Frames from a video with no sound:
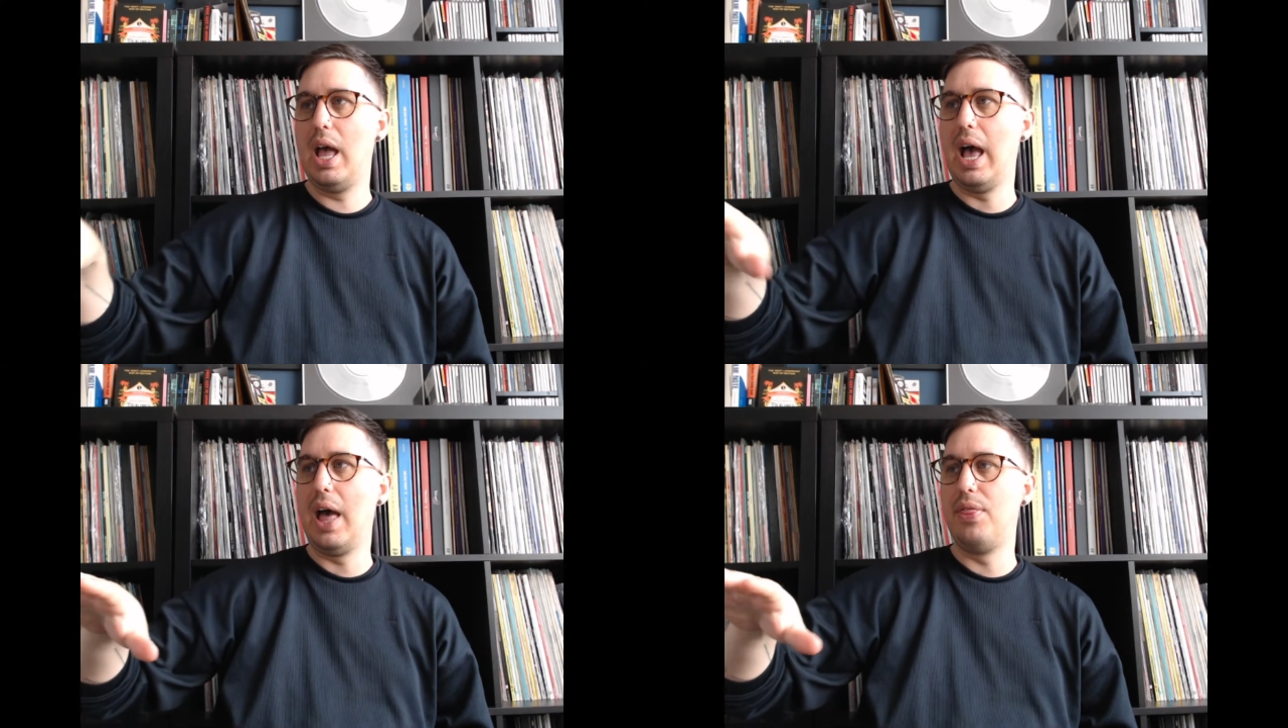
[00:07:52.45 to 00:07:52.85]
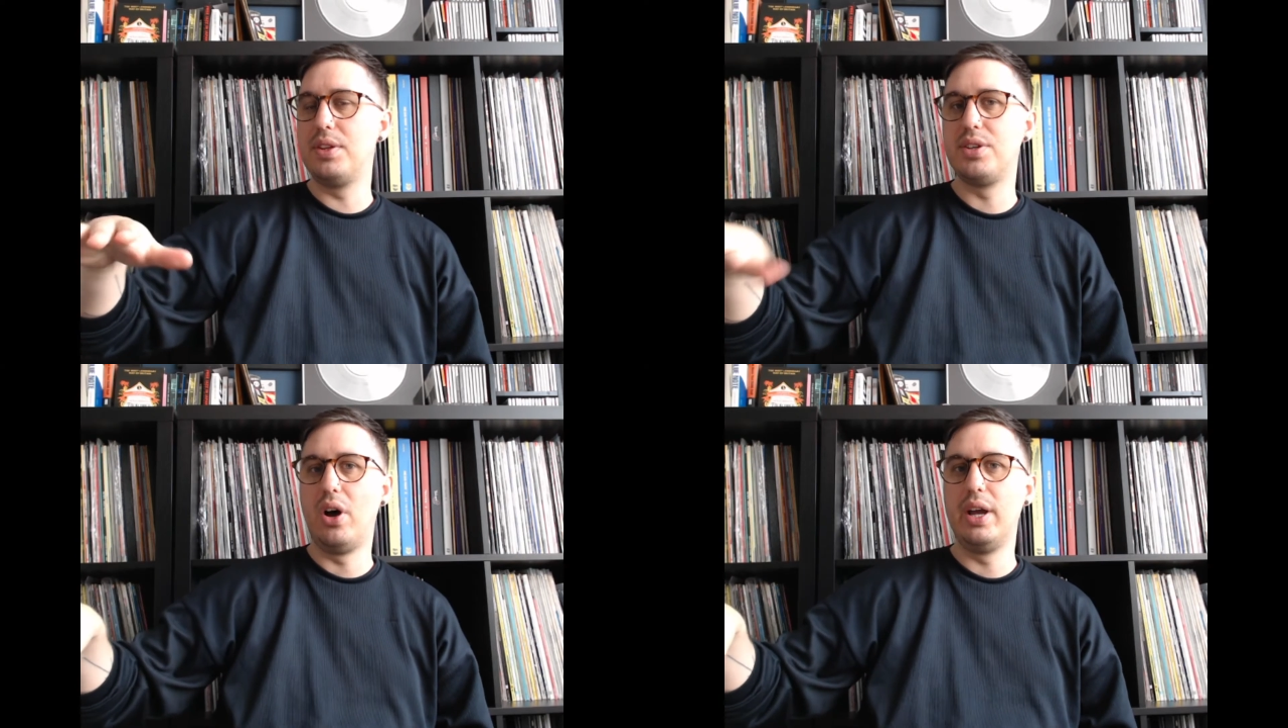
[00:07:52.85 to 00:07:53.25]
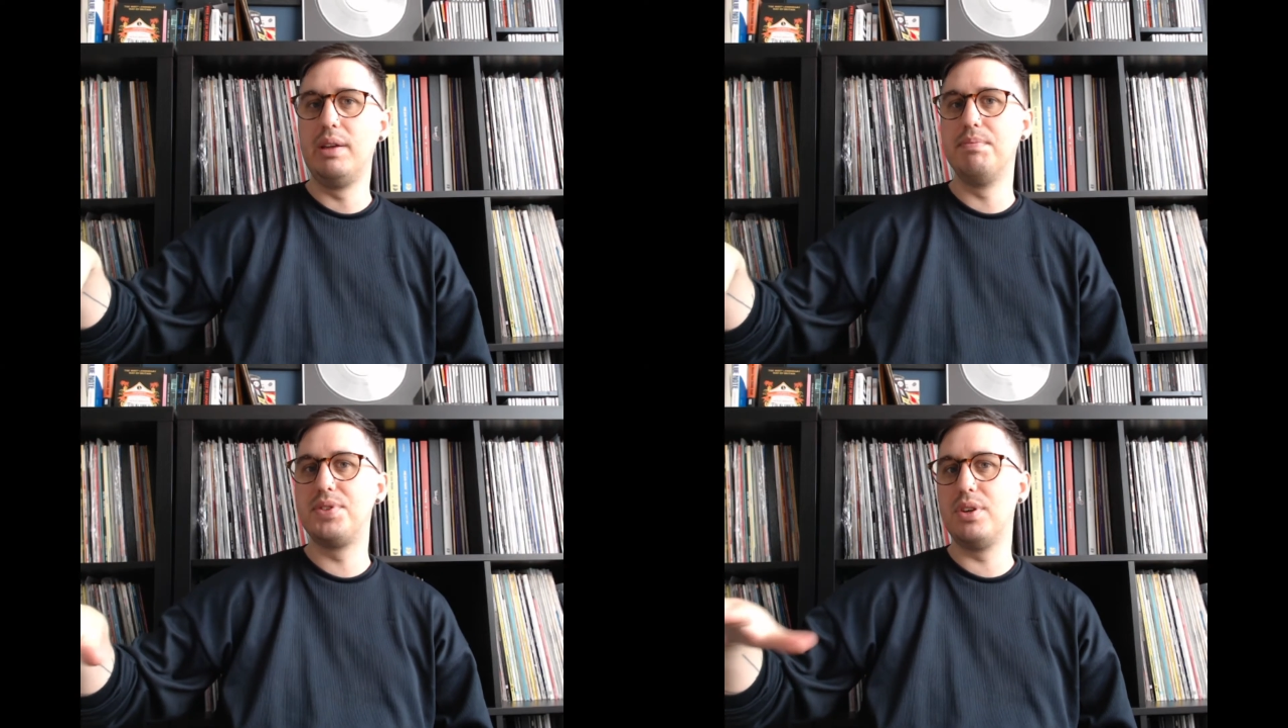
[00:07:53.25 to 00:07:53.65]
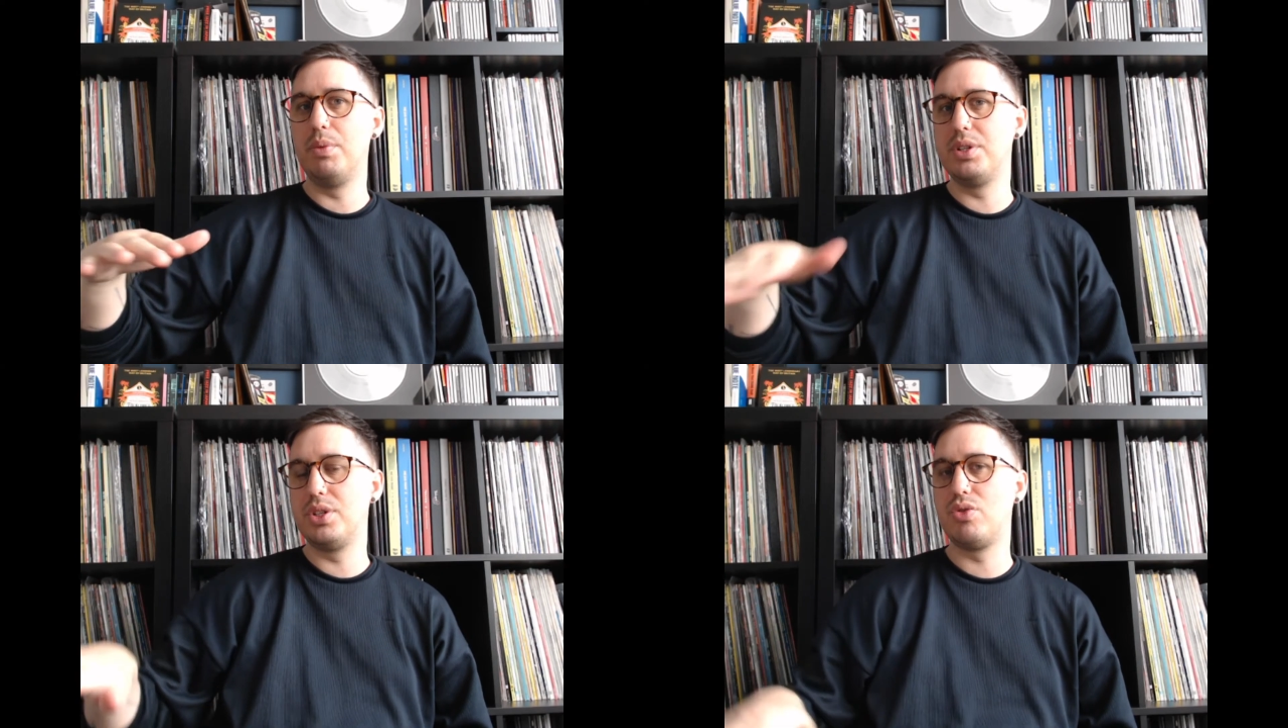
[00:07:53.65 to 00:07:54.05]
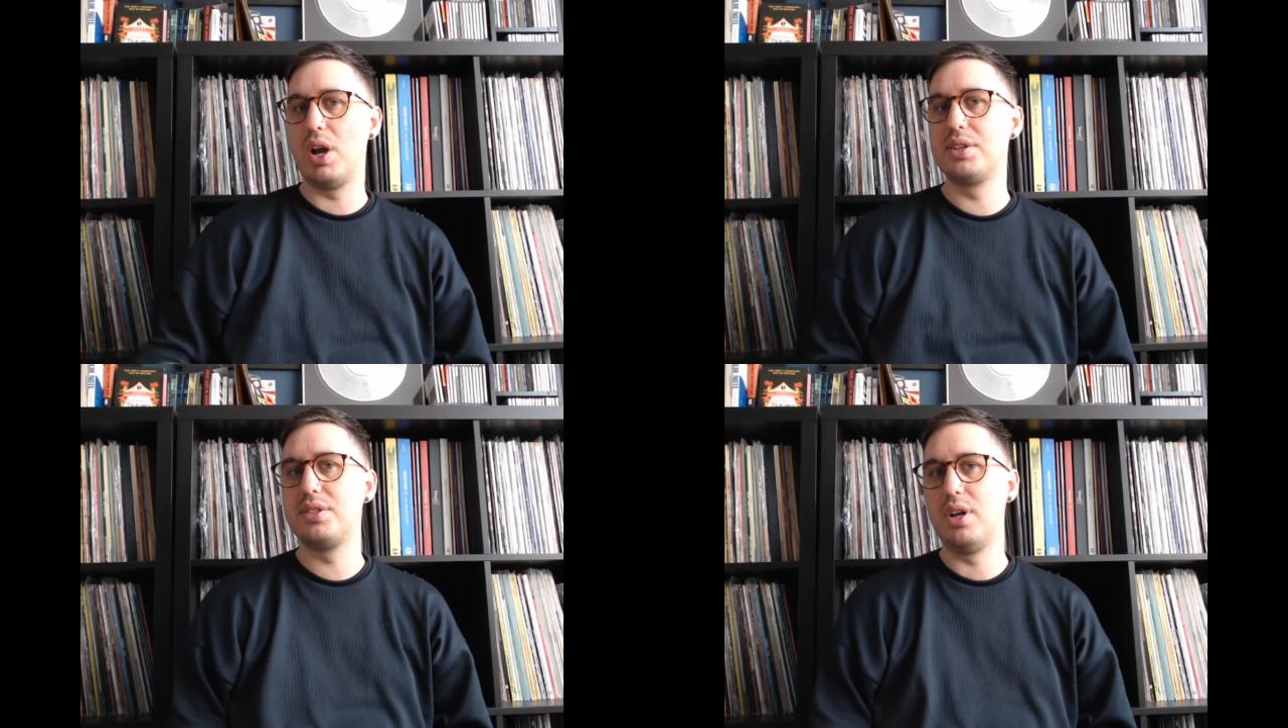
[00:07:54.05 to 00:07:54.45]
and the times at which the
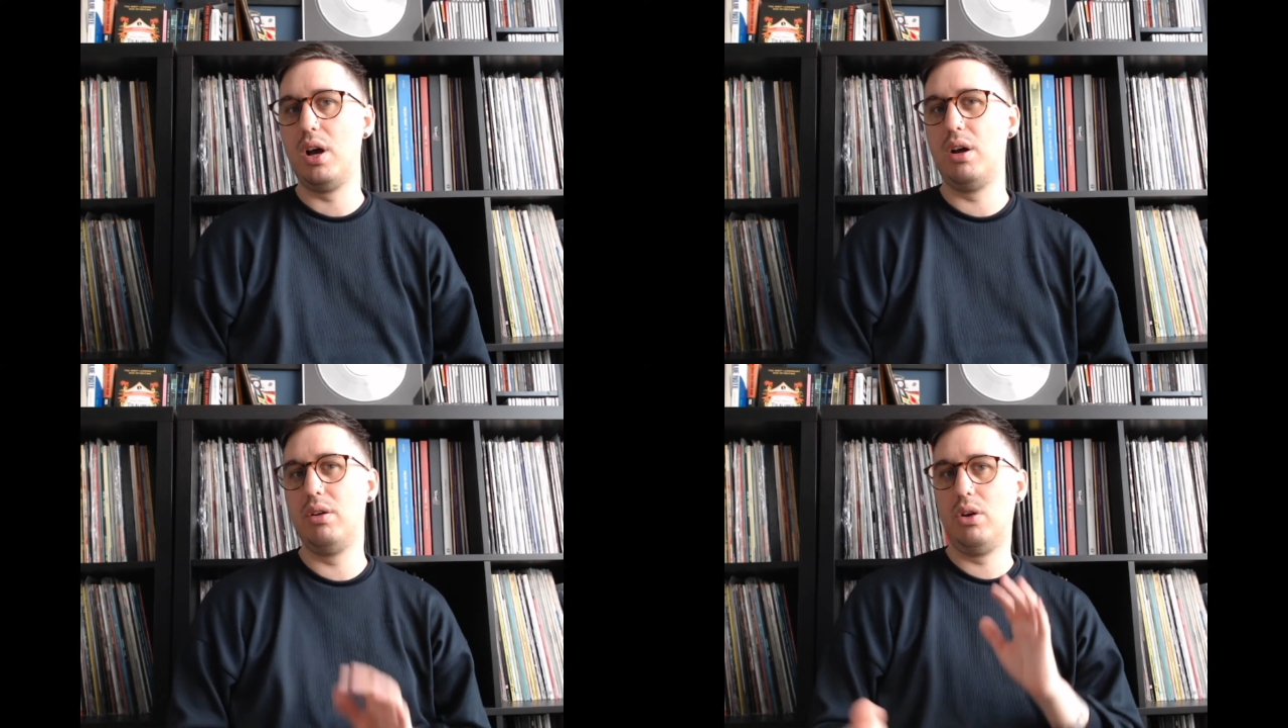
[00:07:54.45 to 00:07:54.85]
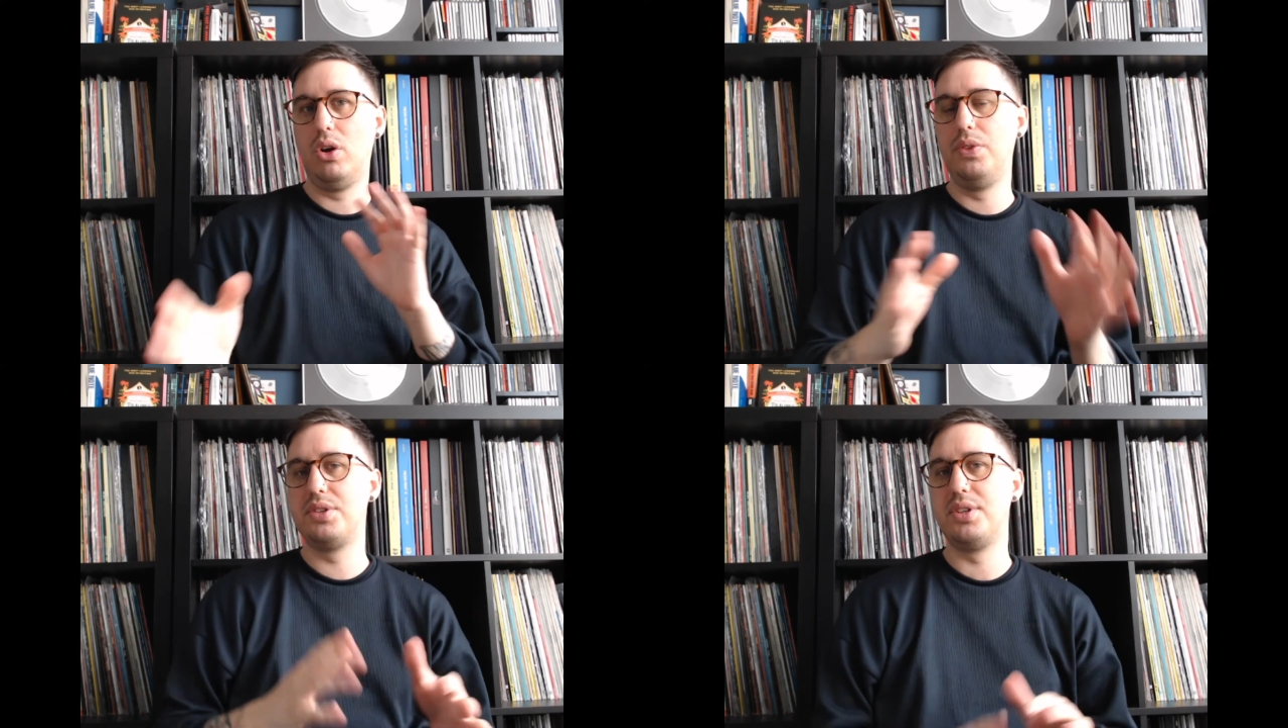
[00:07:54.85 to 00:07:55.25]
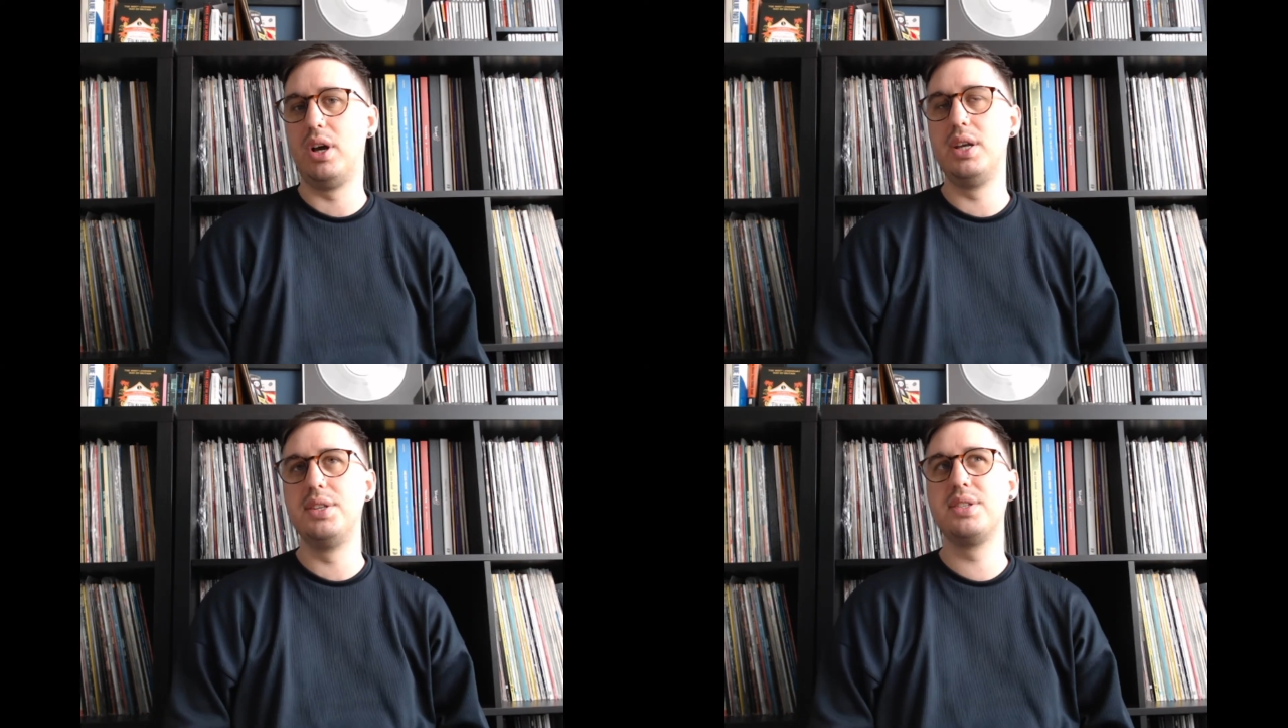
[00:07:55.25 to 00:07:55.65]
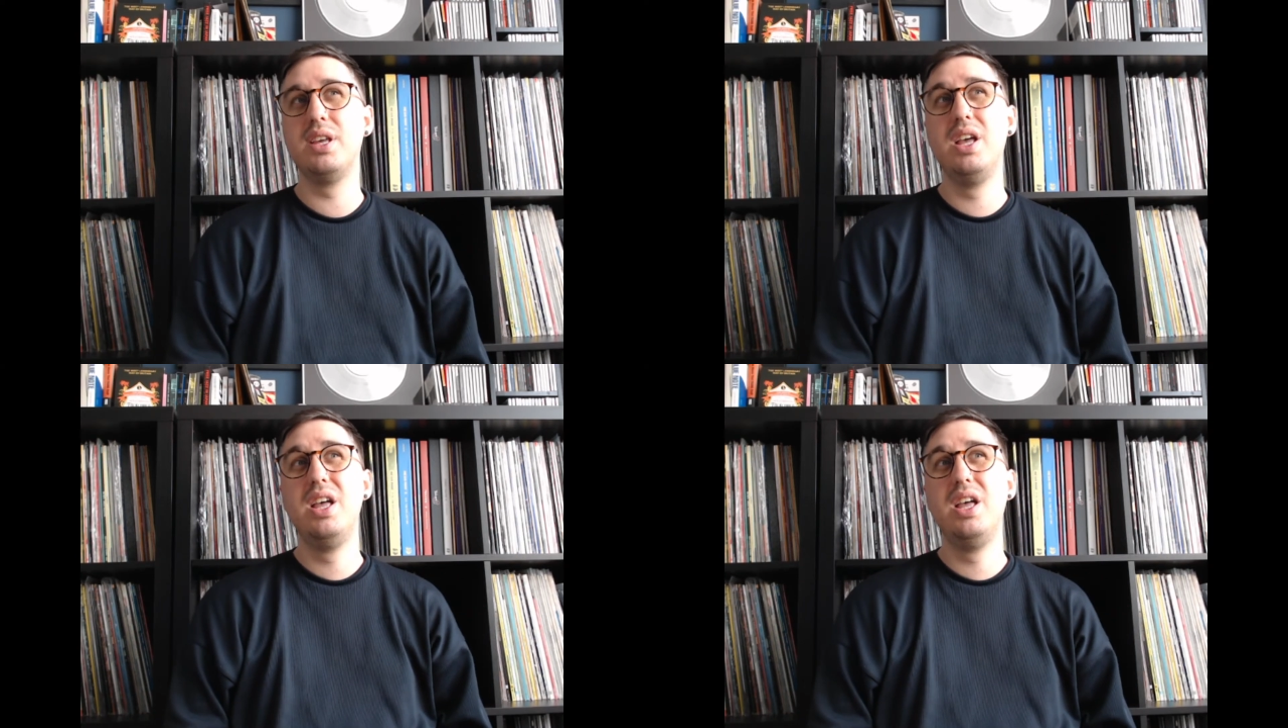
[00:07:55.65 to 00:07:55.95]
tracks start on the sides.